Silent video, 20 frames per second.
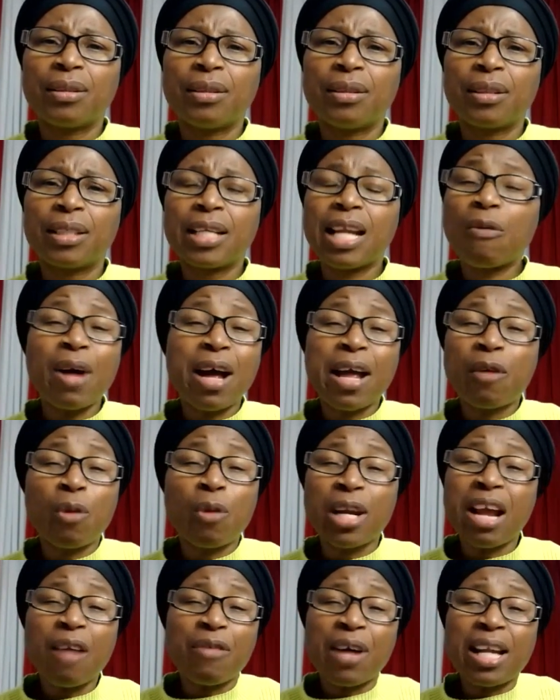No, He will
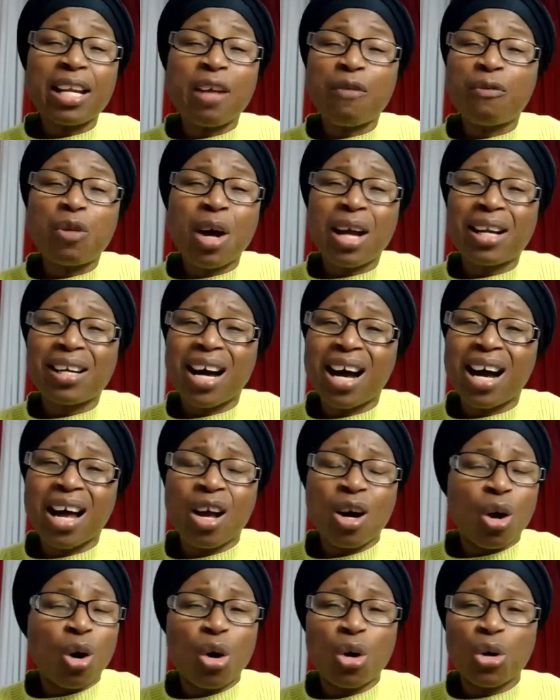never leave you and I,
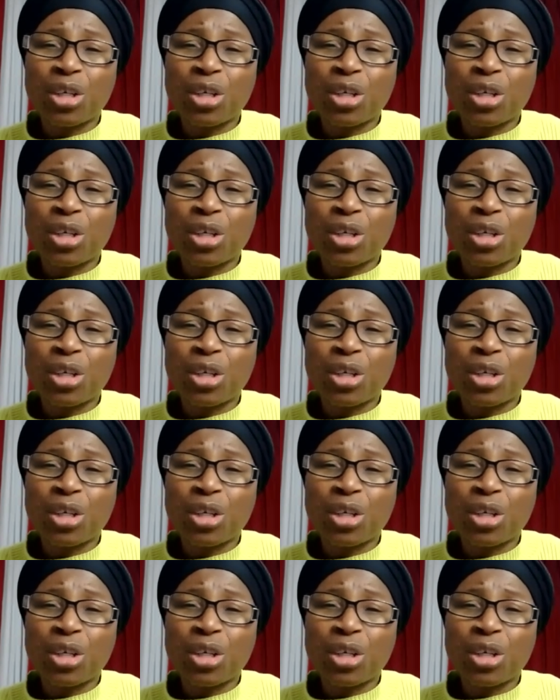or,